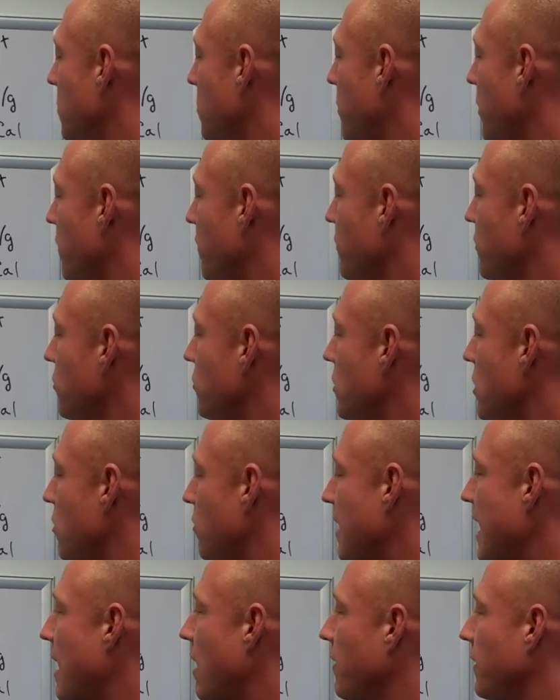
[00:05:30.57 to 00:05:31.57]
But if you
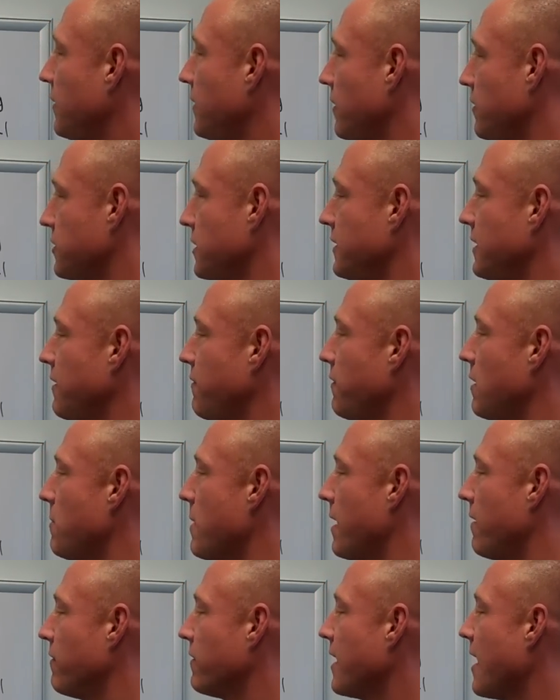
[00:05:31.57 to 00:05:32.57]
know now that there's a different
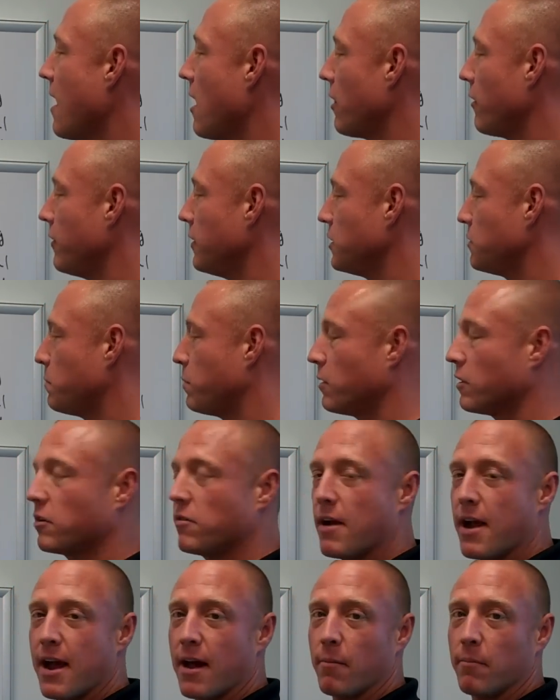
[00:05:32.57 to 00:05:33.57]
amount of calories per
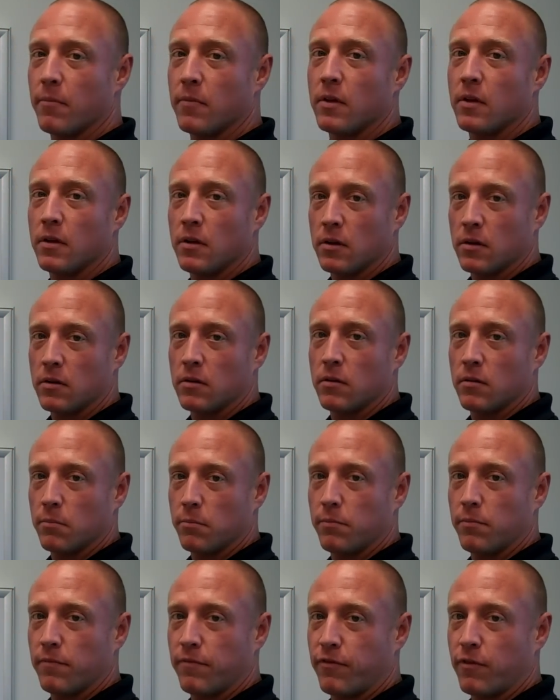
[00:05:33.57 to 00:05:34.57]
gram
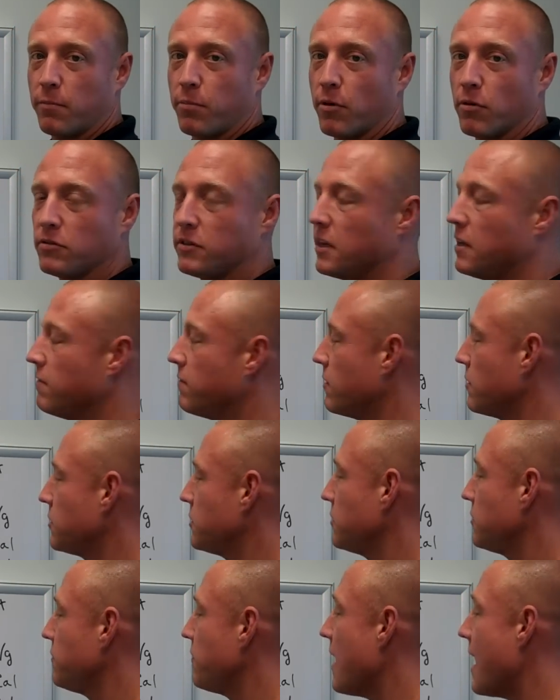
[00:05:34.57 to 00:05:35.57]
for protein
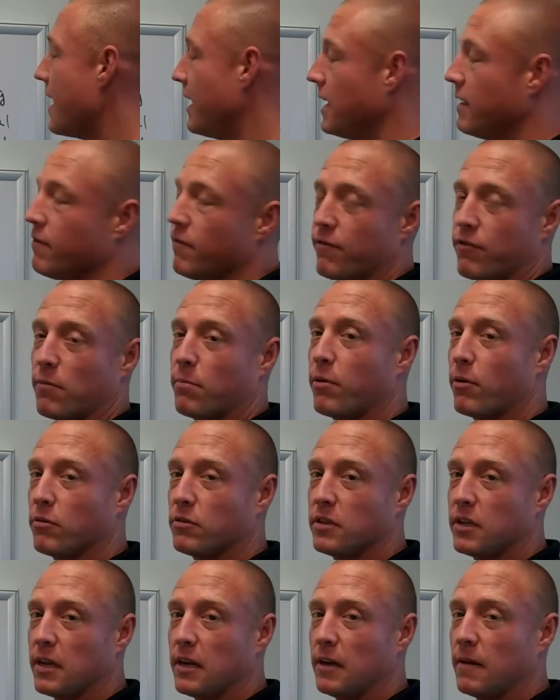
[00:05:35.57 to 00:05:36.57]
versus fat, and even for
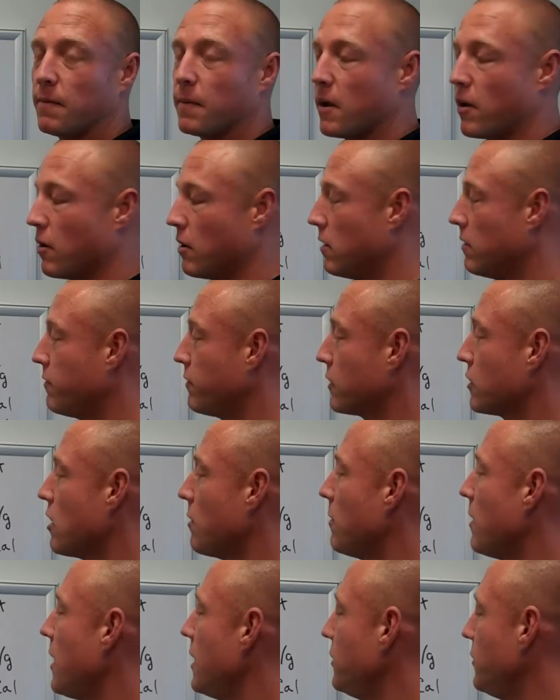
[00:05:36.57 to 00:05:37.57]
protein or for
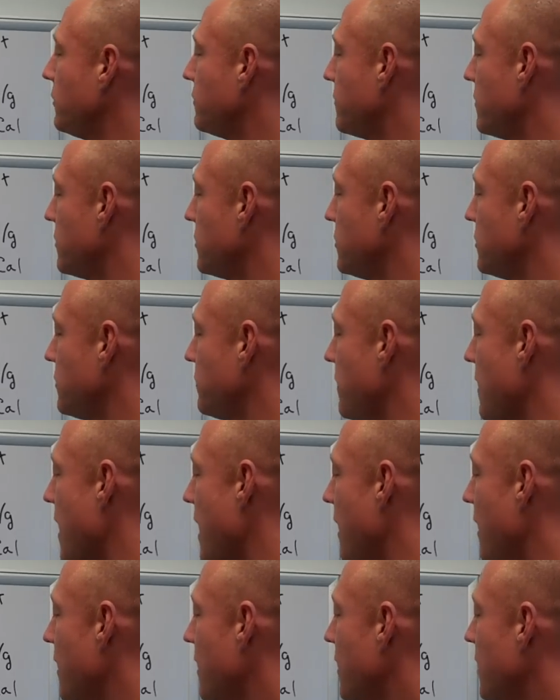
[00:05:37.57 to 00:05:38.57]
carbohydrates versus
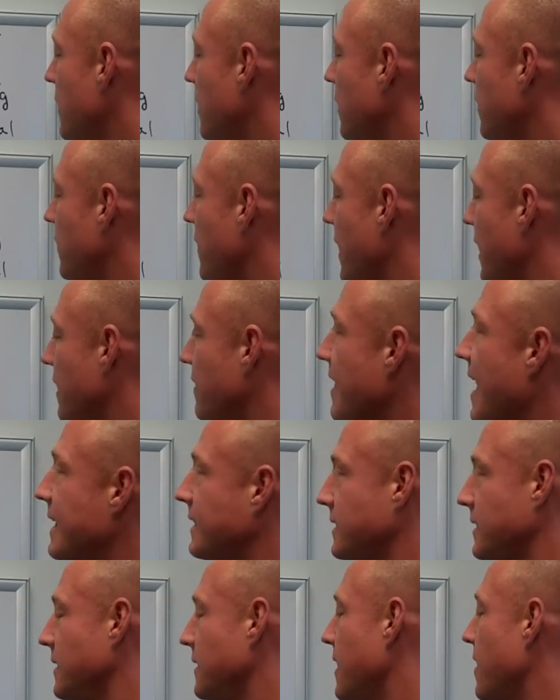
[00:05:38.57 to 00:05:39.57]
fat, that in
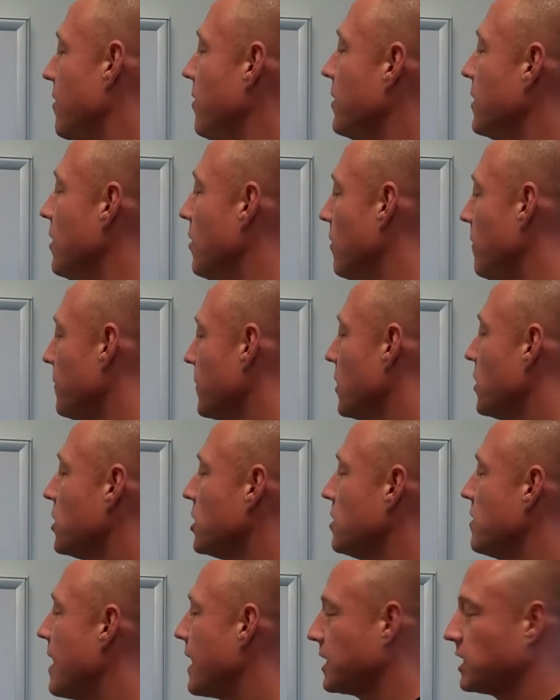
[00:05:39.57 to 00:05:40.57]
that scenario
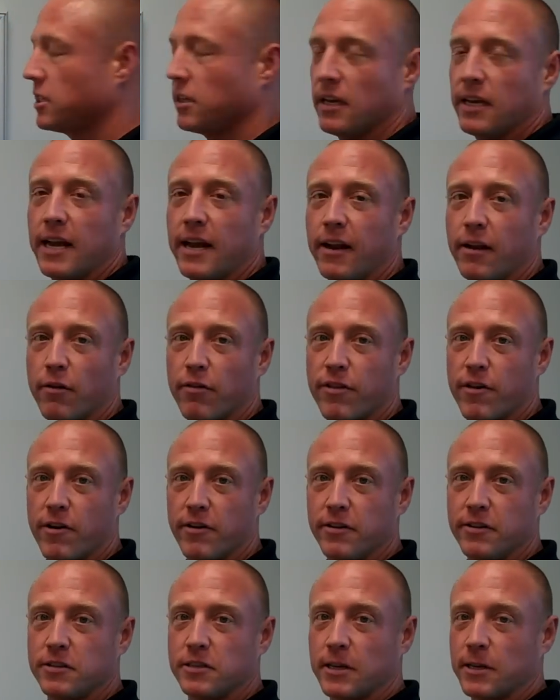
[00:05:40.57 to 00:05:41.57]
you're actually getting
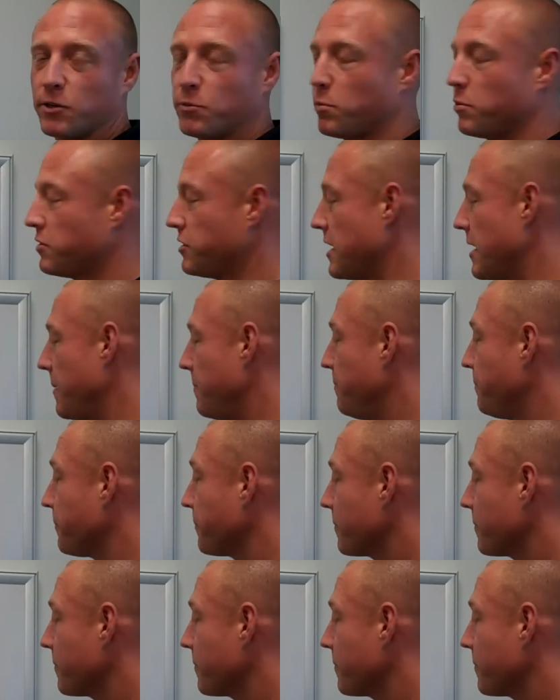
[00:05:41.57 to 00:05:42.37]
36%